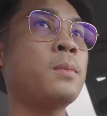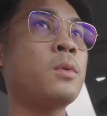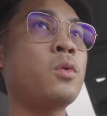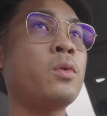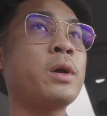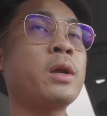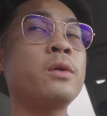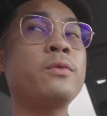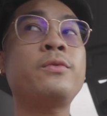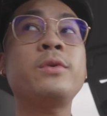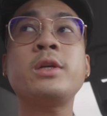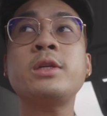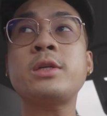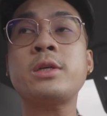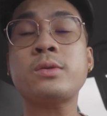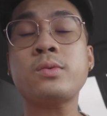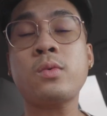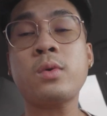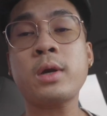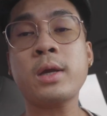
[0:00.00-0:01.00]
But we're gonna finish
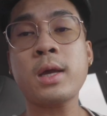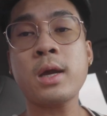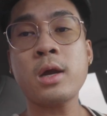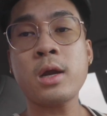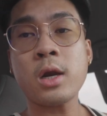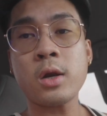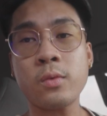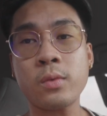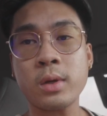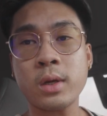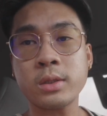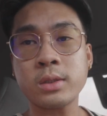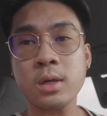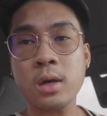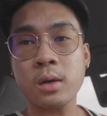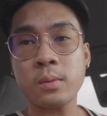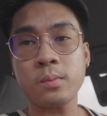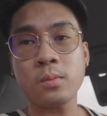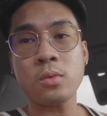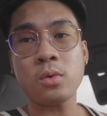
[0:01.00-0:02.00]
this workout and we're gonna
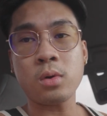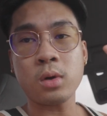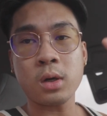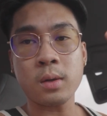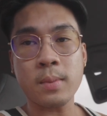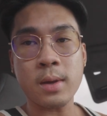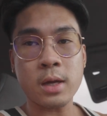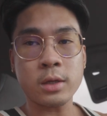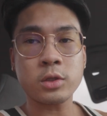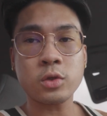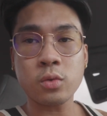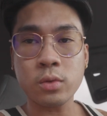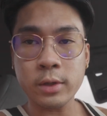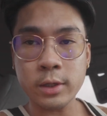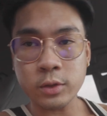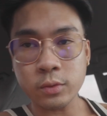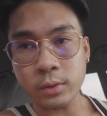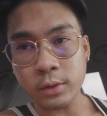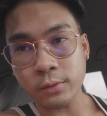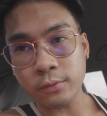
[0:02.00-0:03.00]
talk more about
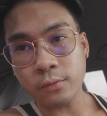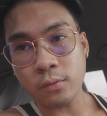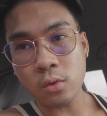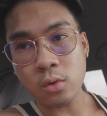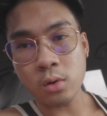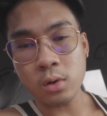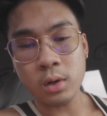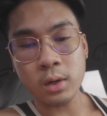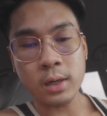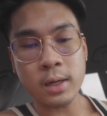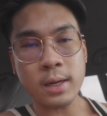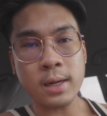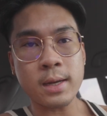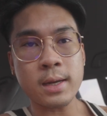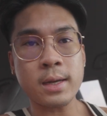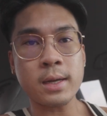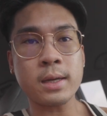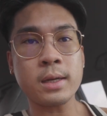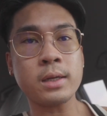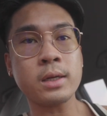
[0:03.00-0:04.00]
2024
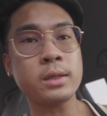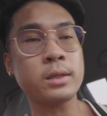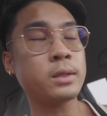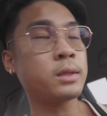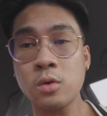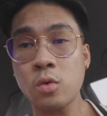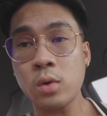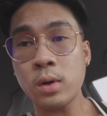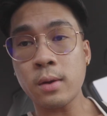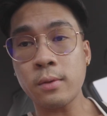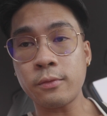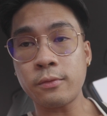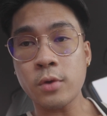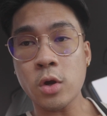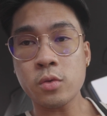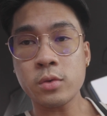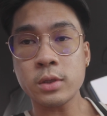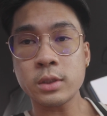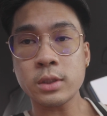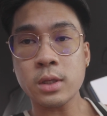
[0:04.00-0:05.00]
and what I'm
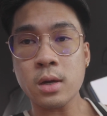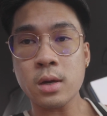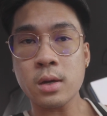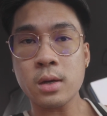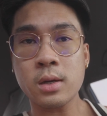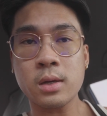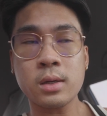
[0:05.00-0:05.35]
focused on.